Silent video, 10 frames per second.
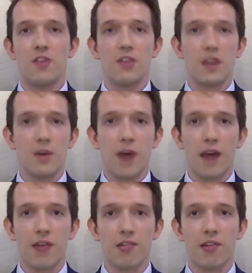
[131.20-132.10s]
to the
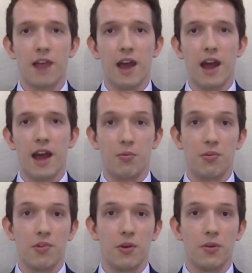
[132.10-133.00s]
US uh, as a
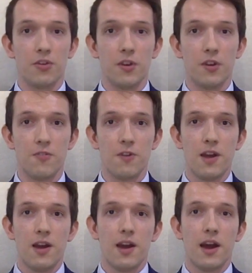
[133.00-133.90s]
result of
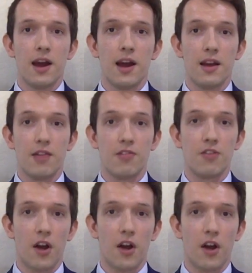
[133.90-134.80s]
uh, his
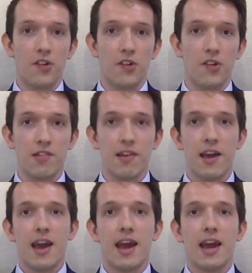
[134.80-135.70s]
charges
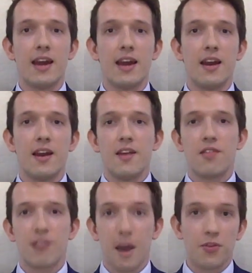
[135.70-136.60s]
in
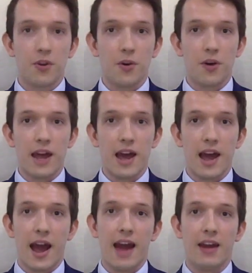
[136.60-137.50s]
South
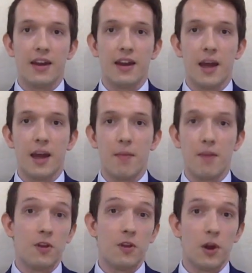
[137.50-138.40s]
Korea. And um,
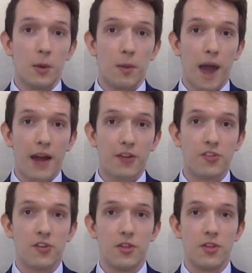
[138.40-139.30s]
if you look back
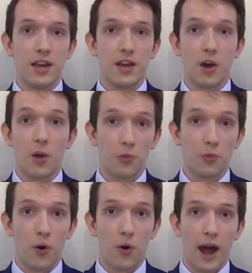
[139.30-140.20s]
to the Cold
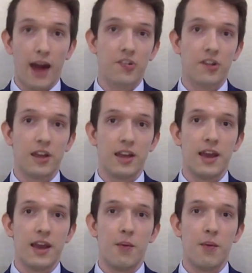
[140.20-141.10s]
War, actually,
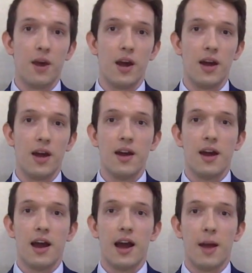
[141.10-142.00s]
there were
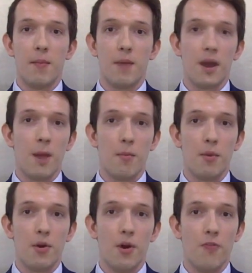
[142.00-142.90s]
um, a
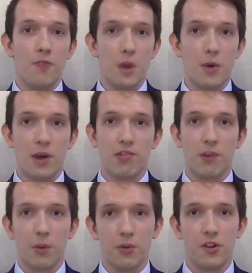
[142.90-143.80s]
number of US
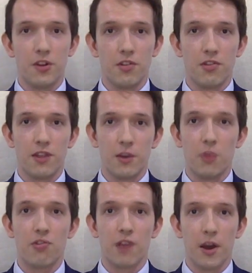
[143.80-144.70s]
soldiers that
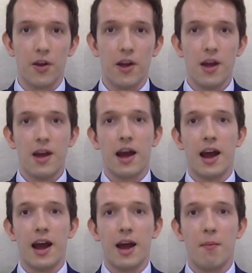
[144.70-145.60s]
also
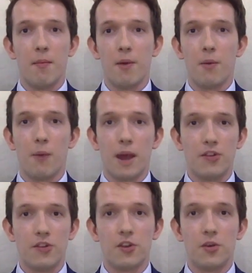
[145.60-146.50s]
um,
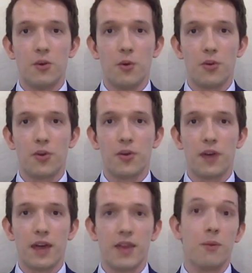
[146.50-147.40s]
went to North
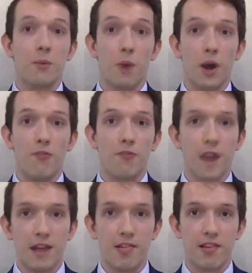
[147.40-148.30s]
Korea that were
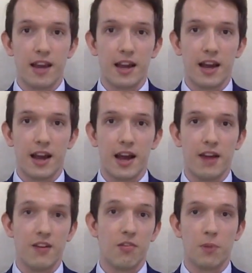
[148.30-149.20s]
facing
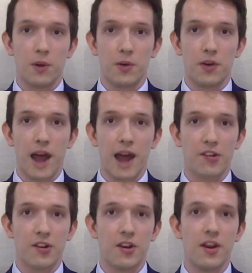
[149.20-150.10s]
uh, disciplinary
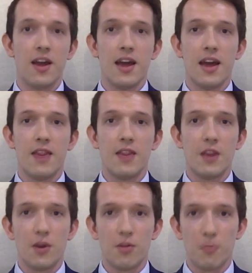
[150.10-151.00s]
action in the
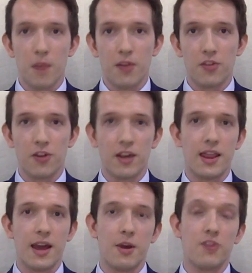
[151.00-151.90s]
US military,
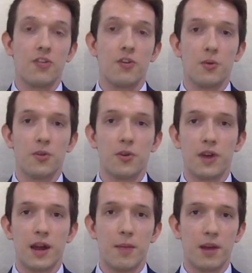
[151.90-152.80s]
they went to North
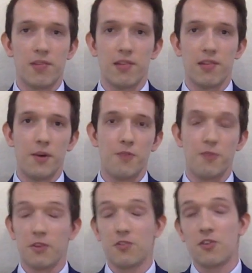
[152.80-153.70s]
Korea because they were
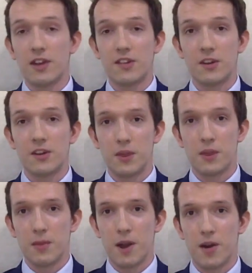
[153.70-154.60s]
frustrated with
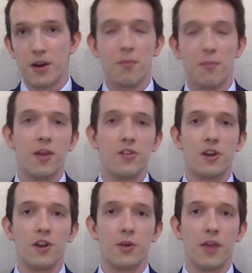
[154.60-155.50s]
the American
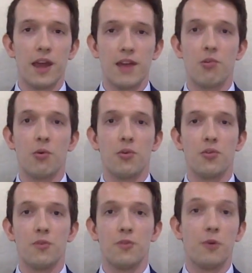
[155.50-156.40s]
military or they sought
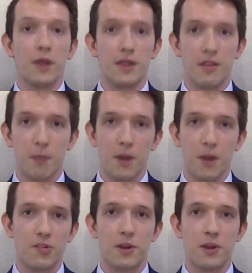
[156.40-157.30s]
to avoid this
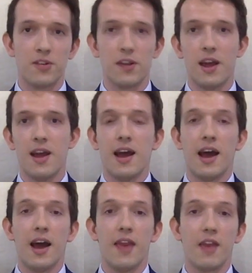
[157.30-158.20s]
punishment.
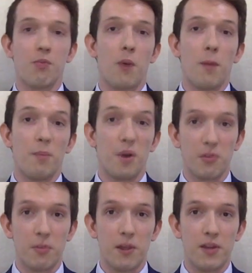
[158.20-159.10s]
Uh, that's one
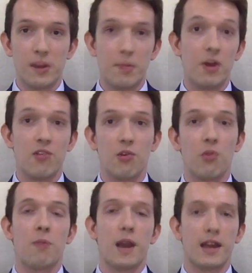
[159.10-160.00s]
possibility, but it's all
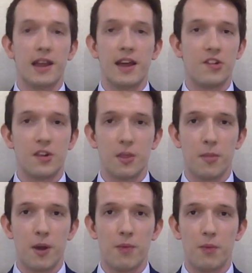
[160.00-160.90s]
speculation at the
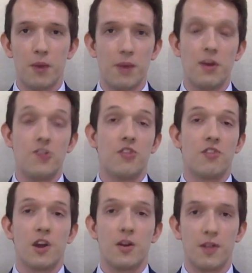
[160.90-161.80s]
moment. We, we
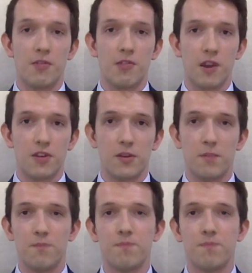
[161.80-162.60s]
just don't know for certain.